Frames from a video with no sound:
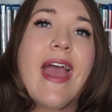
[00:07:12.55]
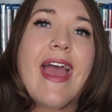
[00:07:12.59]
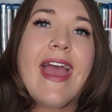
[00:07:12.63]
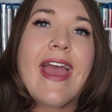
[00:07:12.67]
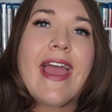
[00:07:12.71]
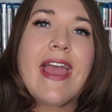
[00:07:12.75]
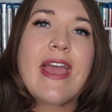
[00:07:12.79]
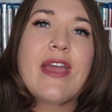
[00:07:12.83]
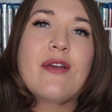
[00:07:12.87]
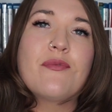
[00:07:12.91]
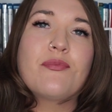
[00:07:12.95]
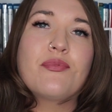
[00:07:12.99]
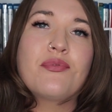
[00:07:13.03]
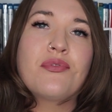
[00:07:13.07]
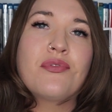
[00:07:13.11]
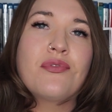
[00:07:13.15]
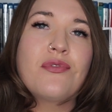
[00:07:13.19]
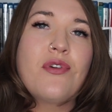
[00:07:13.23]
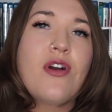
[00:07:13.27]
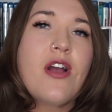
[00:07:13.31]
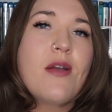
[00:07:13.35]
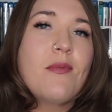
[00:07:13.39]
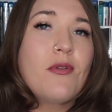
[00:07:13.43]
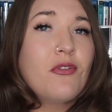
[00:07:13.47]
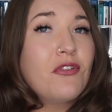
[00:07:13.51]
A
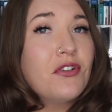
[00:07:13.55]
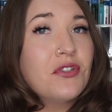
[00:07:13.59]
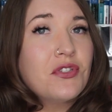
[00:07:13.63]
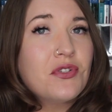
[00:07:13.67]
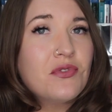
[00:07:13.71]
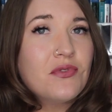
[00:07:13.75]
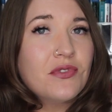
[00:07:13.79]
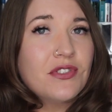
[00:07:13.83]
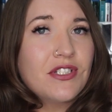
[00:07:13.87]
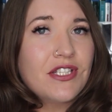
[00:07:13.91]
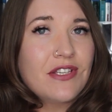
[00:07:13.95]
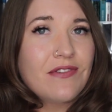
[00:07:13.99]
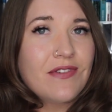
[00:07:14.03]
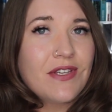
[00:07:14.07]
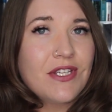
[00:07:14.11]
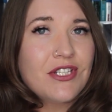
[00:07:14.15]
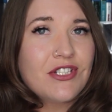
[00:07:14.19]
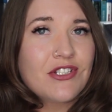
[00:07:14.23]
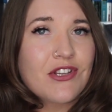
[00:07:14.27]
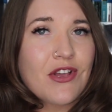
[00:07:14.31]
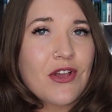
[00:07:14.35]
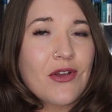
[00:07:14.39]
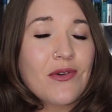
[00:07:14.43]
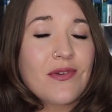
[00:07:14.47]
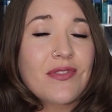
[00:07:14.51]
Prime original T V
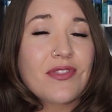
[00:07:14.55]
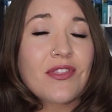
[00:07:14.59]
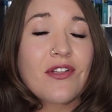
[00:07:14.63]
show